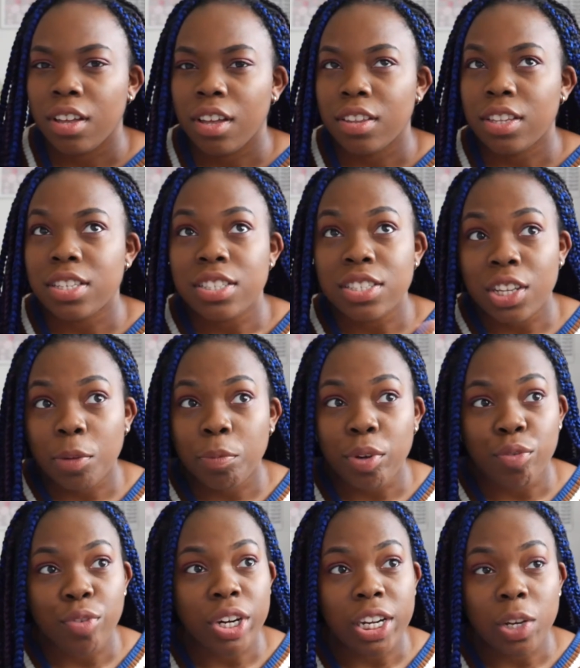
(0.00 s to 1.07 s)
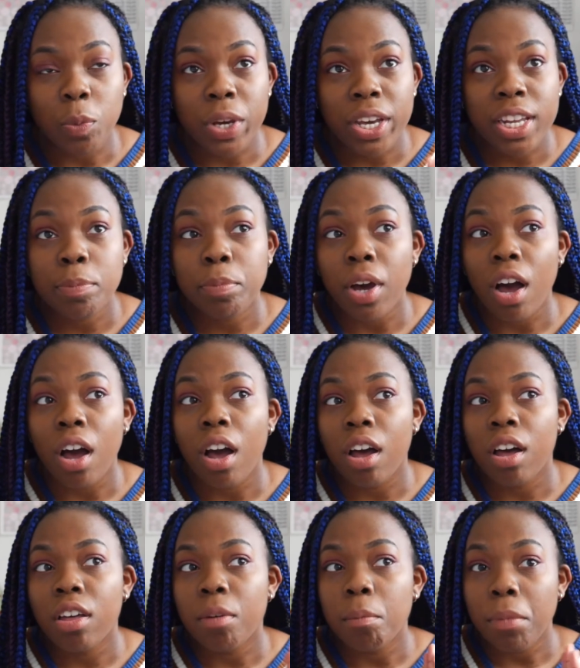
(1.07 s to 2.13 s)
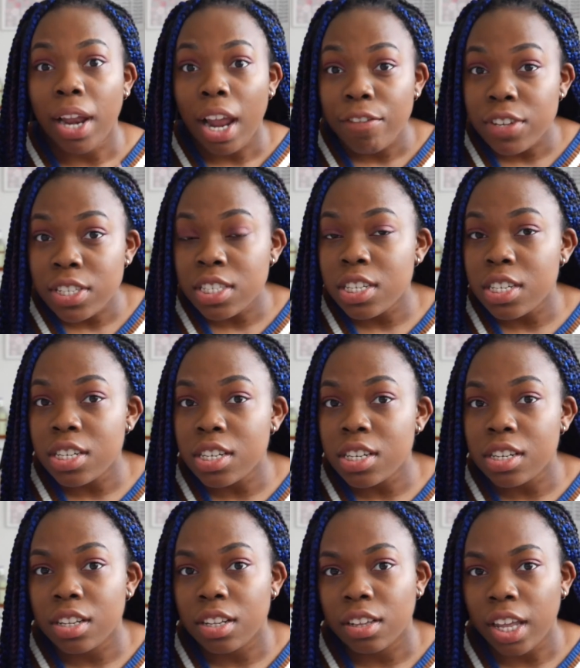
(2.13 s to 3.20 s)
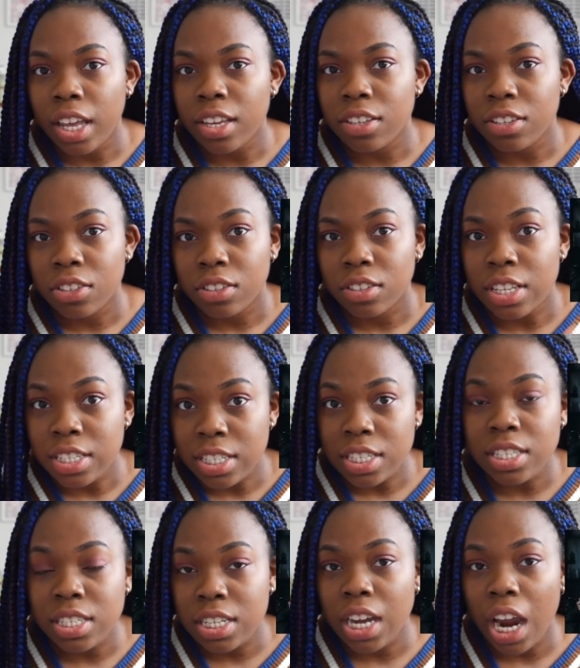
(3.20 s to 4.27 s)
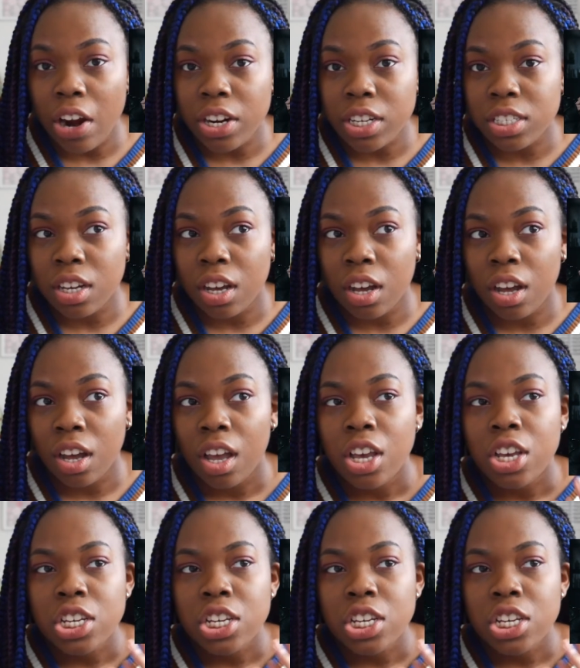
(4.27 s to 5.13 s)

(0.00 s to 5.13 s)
This is going to be really weird, but Maleficent, like the Disney character,